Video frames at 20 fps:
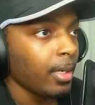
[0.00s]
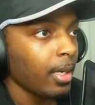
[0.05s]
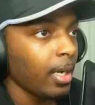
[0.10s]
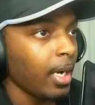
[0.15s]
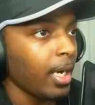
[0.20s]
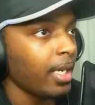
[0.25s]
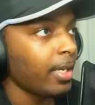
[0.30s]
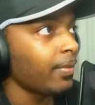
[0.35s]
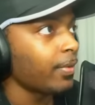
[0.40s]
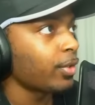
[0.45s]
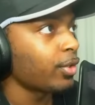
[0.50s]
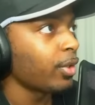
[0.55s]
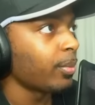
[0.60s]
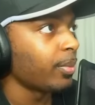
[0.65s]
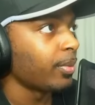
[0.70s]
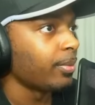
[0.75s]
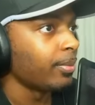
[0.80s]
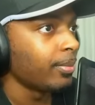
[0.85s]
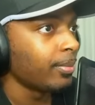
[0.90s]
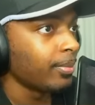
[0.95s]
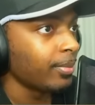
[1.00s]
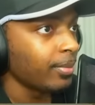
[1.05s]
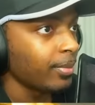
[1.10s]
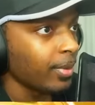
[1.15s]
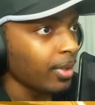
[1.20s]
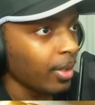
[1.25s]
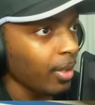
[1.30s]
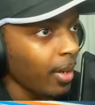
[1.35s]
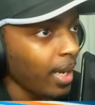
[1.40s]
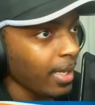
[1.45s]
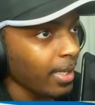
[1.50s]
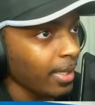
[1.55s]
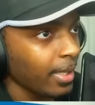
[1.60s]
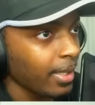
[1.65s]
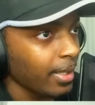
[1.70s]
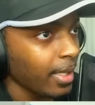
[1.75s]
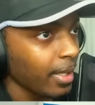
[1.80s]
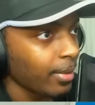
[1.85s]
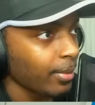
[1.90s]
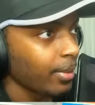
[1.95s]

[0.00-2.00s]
I ain't even tripping. You know, I can get another